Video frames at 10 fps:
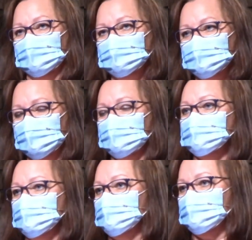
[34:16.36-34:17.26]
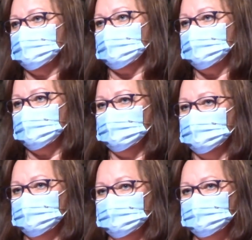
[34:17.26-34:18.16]
you got to be
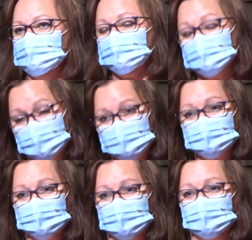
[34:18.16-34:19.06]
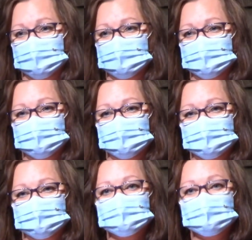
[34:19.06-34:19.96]
willing to trust God
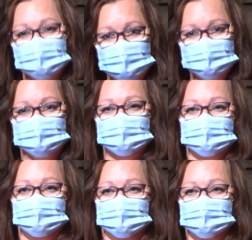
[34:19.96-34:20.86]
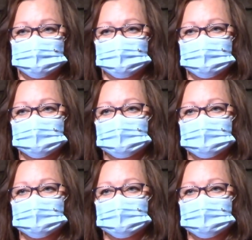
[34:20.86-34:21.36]
to lead you